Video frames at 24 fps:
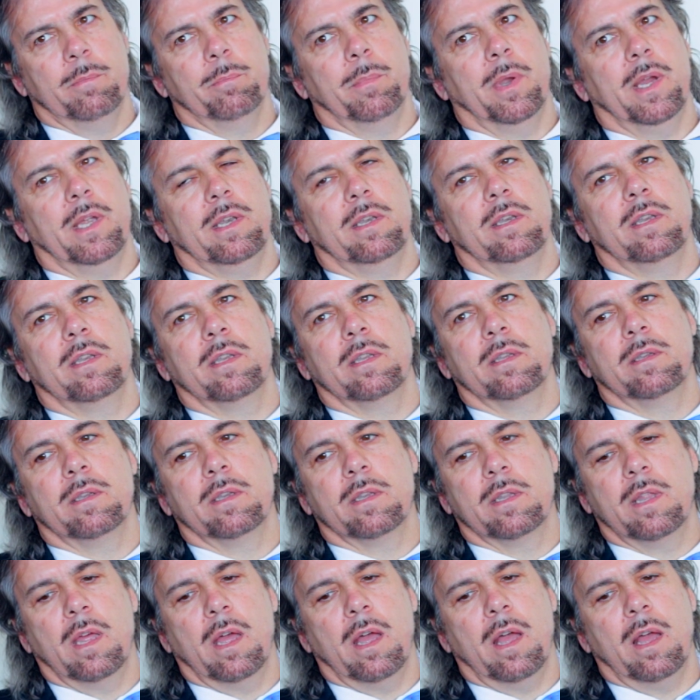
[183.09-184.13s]
But
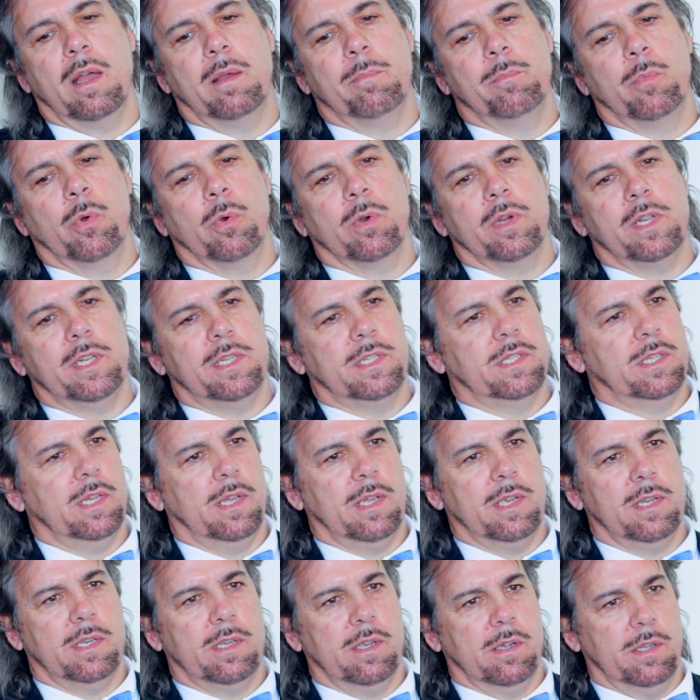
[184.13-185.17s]
the Morrie's
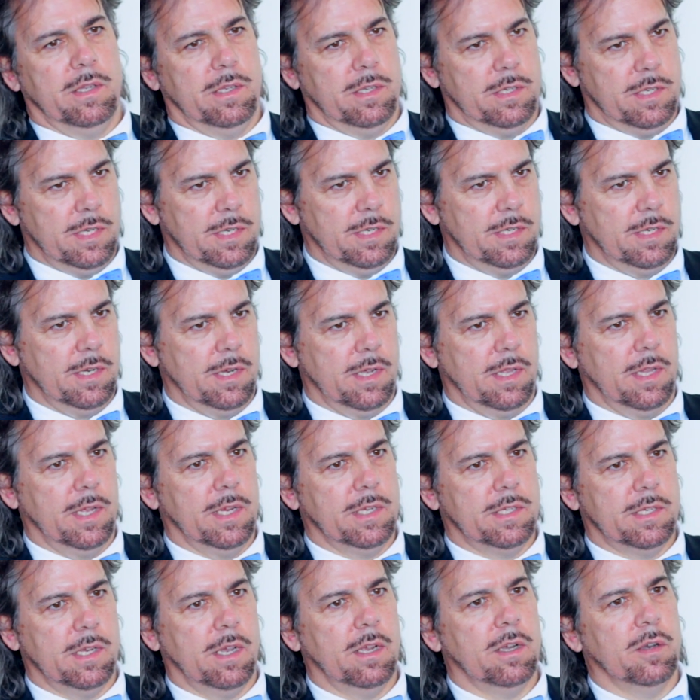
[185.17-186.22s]
site and the
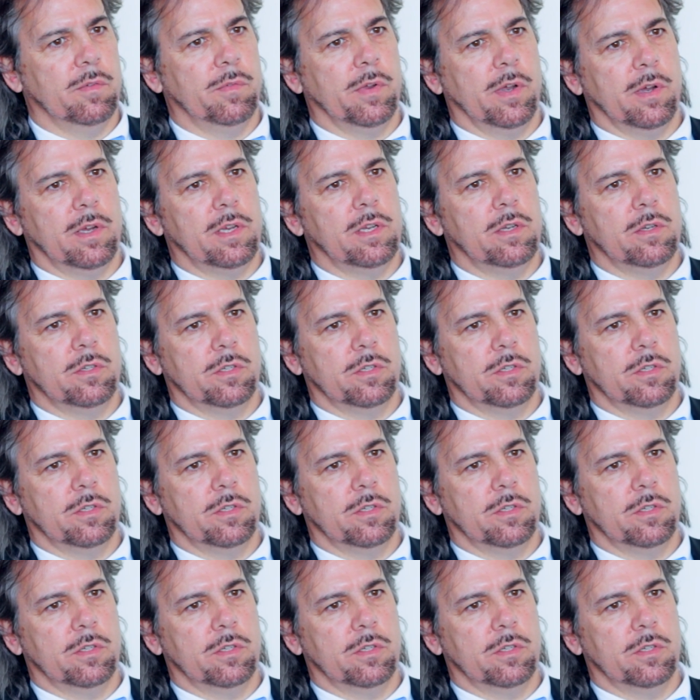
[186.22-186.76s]
TCLA site are very